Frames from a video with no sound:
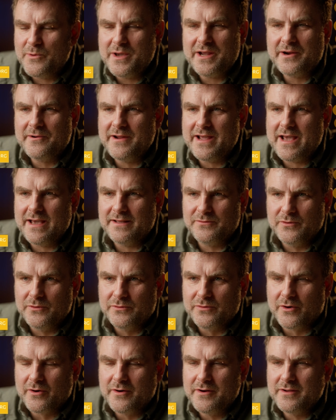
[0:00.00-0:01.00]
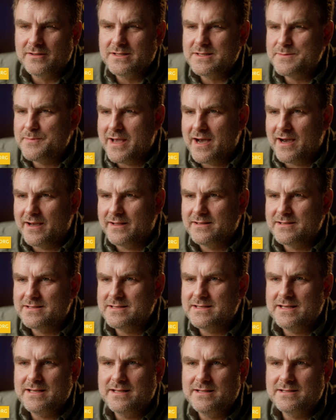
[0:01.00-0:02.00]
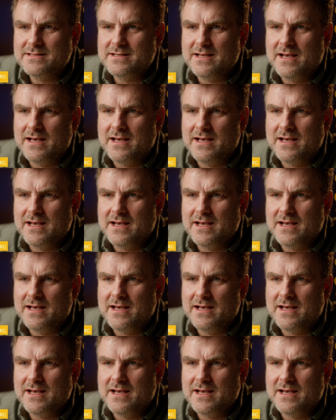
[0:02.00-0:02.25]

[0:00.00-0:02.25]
we create tutorials behind the scenes